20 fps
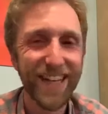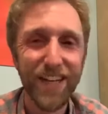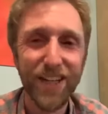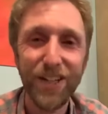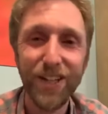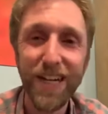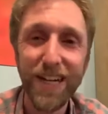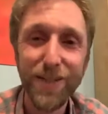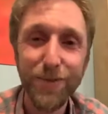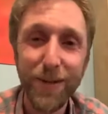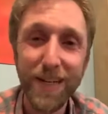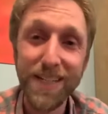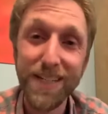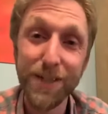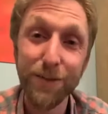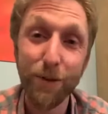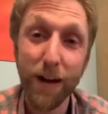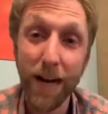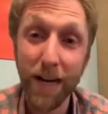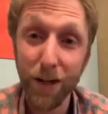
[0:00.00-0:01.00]
You guys want to
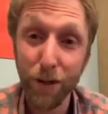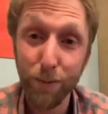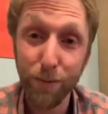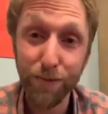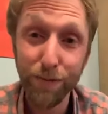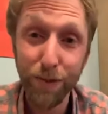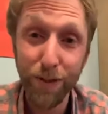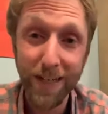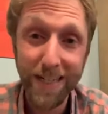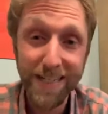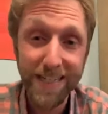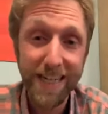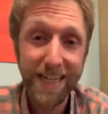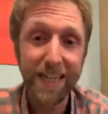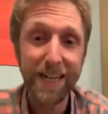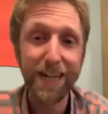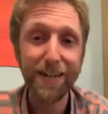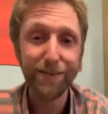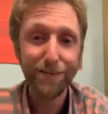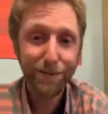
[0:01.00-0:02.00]
see Rocco before I
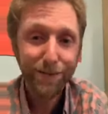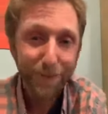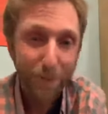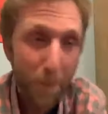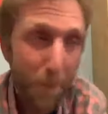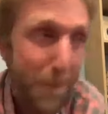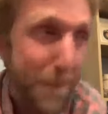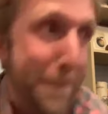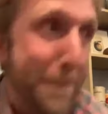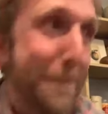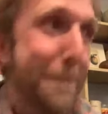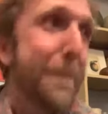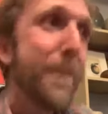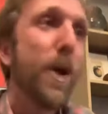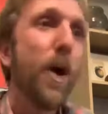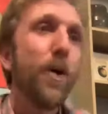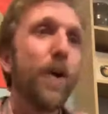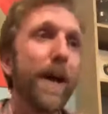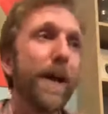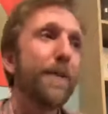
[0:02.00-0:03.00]
sign off?
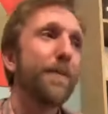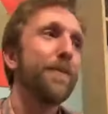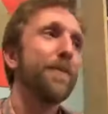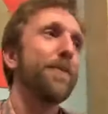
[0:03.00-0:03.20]
Okay.